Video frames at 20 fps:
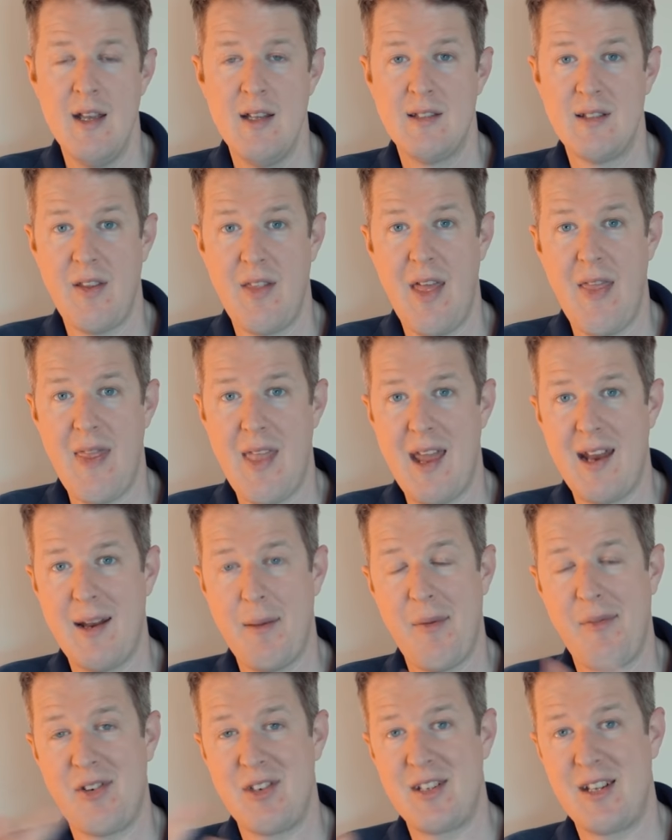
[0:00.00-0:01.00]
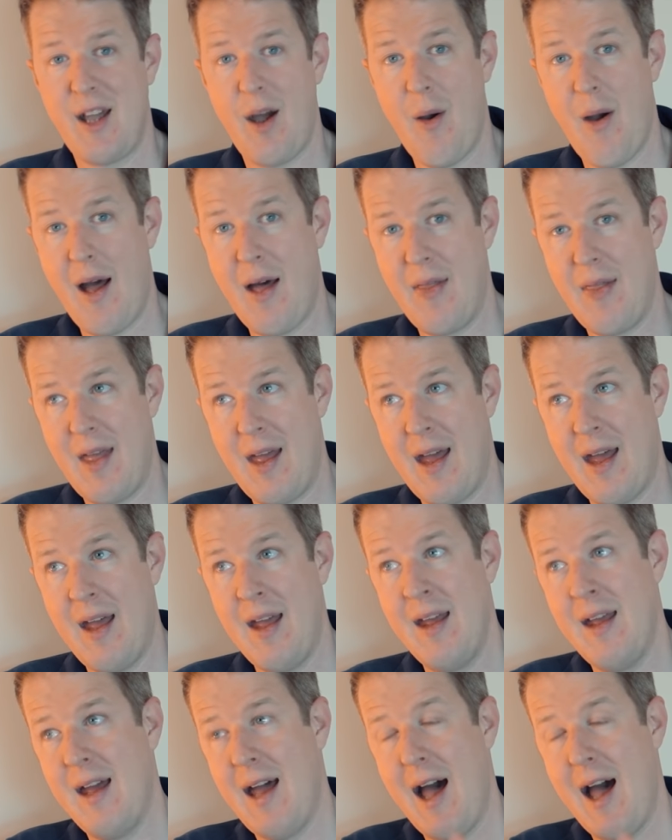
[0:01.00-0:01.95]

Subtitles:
So then they end up having to go out there,